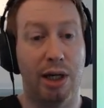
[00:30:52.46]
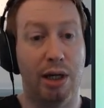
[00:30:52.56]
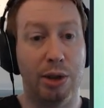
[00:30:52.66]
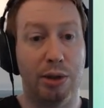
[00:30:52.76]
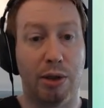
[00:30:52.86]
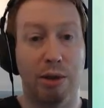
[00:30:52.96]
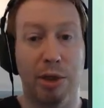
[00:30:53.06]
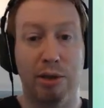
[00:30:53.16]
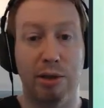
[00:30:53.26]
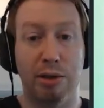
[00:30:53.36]
We talked
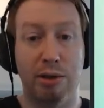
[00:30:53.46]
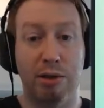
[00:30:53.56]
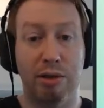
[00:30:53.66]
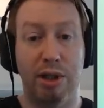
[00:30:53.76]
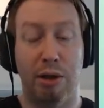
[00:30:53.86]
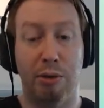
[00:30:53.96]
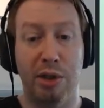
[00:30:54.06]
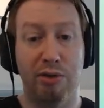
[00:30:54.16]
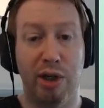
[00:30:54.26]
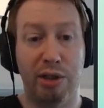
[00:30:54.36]
about those. They're always
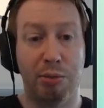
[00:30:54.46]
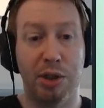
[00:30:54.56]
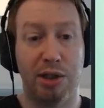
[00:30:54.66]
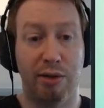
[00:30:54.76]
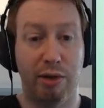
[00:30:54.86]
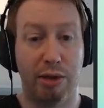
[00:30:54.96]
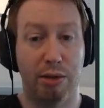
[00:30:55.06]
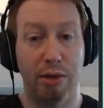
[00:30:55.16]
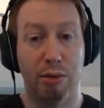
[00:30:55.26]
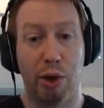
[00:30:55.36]
very specific to
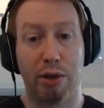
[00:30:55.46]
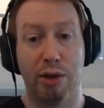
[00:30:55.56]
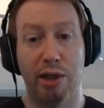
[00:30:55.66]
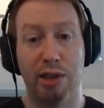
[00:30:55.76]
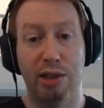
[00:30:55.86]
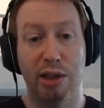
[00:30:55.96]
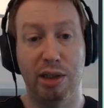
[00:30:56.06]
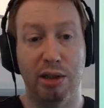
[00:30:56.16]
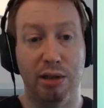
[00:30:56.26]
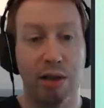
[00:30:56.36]
the work that is
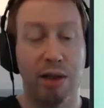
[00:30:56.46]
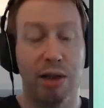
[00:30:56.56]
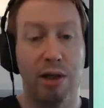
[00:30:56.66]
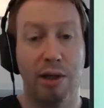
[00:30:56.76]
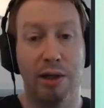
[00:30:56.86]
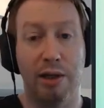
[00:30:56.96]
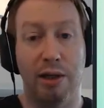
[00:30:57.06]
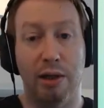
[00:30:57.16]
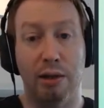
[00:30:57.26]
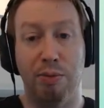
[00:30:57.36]
needed.
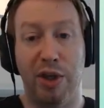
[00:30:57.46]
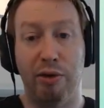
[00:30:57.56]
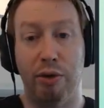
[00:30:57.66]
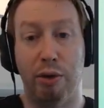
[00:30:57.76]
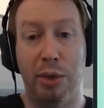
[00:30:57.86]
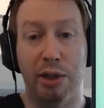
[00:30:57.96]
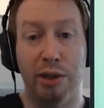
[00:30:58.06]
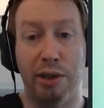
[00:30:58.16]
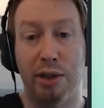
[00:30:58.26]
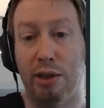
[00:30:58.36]
If you're
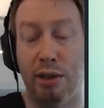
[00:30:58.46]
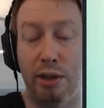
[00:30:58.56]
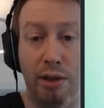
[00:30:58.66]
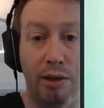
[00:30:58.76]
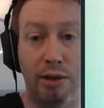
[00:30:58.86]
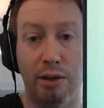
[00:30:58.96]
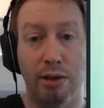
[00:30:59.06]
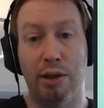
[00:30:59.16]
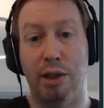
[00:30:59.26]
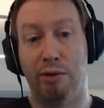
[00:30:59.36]
building
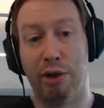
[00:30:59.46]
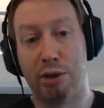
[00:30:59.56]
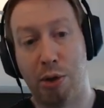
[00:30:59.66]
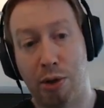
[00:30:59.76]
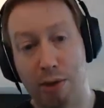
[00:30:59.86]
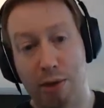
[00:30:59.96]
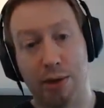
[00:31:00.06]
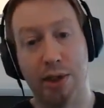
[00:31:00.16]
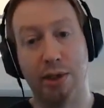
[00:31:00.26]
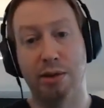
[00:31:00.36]
the governance portal,
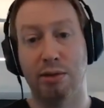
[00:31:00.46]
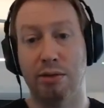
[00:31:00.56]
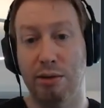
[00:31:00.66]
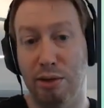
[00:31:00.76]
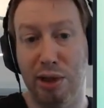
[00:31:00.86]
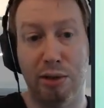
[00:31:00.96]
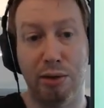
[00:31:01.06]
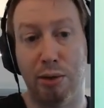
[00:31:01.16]
then you need to